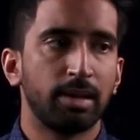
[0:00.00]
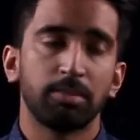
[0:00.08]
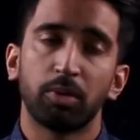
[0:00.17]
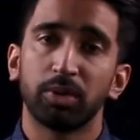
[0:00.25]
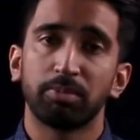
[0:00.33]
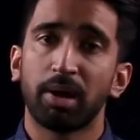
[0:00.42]

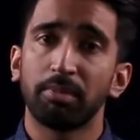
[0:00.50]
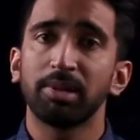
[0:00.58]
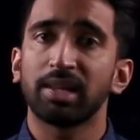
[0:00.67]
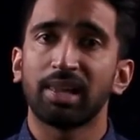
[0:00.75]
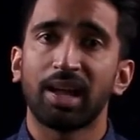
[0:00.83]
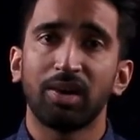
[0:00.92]
But with public
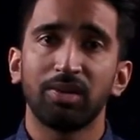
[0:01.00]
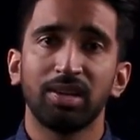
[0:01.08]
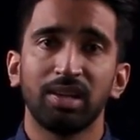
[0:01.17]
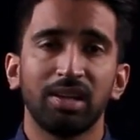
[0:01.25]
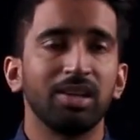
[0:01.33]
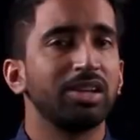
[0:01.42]
cloud,
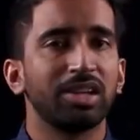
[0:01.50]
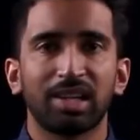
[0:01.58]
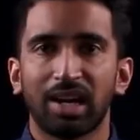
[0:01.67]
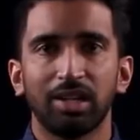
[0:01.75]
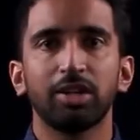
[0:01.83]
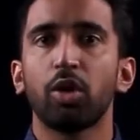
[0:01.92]
you can
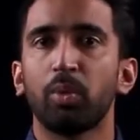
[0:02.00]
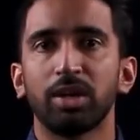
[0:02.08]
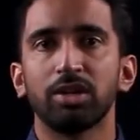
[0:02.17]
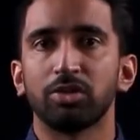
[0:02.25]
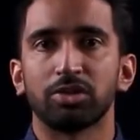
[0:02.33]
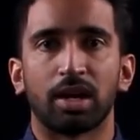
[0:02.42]
kind of go
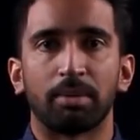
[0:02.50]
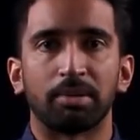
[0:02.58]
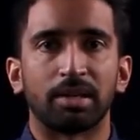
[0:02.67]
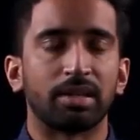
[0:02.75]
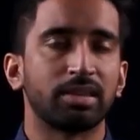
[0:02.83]
window shopping.